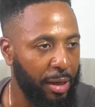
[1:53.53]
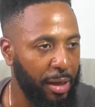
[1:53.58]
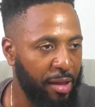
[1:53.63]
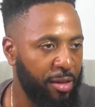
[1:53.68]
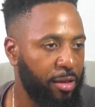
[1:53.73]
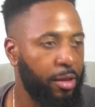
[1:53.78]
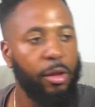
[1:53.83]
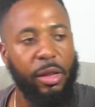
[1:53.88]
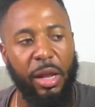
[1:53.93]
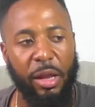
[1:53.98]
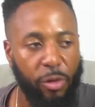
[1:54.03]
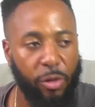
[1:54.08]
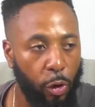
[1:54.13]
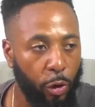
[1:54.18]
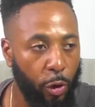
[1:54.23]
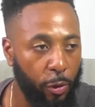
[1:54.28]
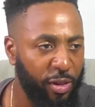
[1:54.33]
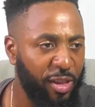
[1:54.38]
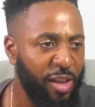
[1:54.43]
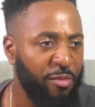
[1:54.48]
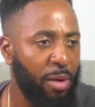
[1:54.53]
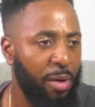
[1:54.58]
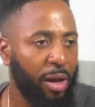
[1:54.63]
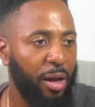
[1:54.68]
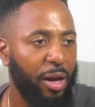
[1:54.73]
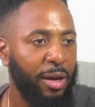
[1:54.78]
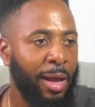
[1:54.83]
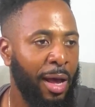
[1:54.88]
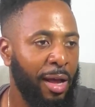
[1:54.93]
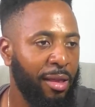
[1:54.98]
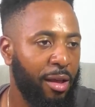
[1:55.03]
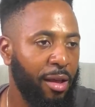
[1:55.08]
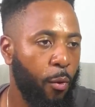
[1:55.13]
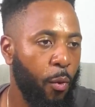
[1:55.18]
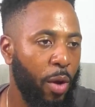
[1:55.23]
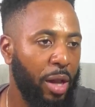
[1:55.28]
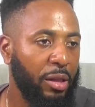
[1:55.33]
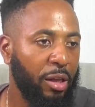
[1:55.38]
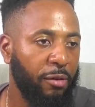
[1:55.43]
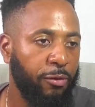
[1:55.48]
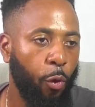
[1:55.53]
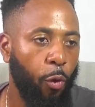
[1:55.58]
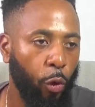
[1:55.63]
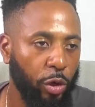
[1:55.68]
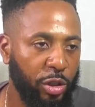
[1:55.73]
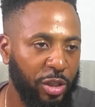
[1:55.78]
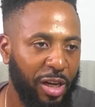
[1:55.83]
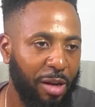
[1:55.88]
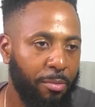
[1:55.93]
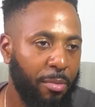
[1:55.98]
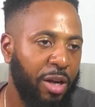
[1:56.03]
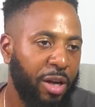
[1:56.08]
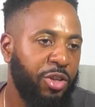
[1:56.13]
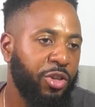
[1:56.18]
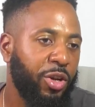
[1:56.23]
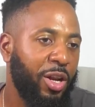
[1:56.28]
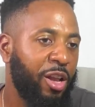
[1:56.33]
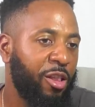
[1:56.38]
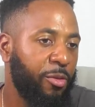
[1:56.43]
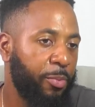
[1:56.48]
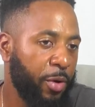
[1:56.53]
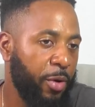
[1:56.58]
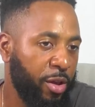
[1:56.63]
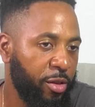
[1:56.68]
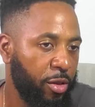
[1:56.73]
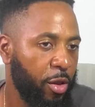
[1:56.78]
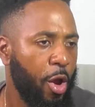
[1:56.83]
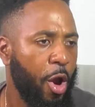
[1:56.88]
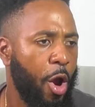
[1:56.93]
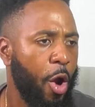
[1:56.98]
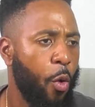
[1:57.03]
Let's go now. Steve McClaren has a wealth of coaching and managerial experience,